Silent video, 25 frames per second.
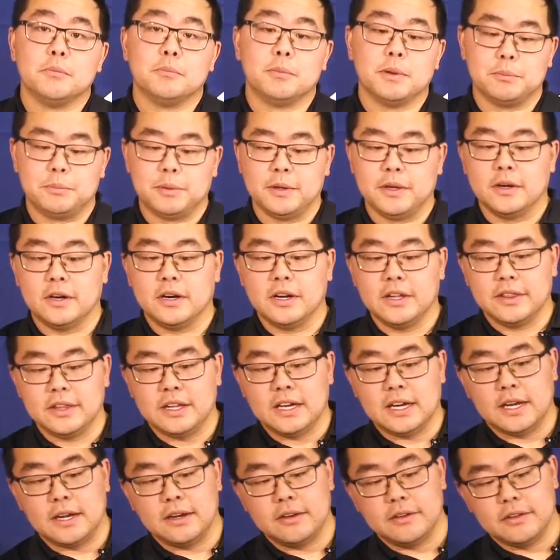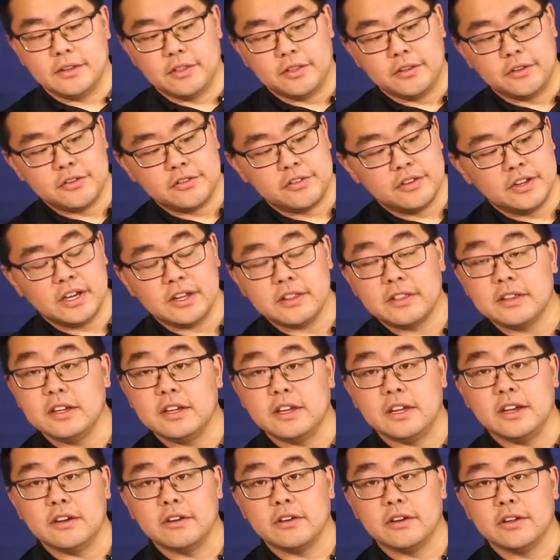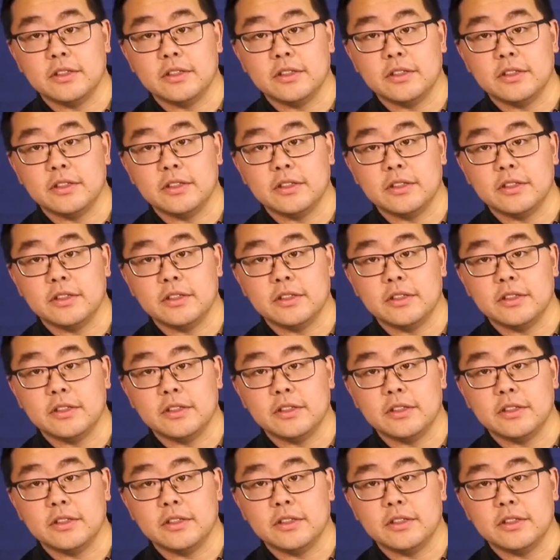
But beyond that, there's nothing here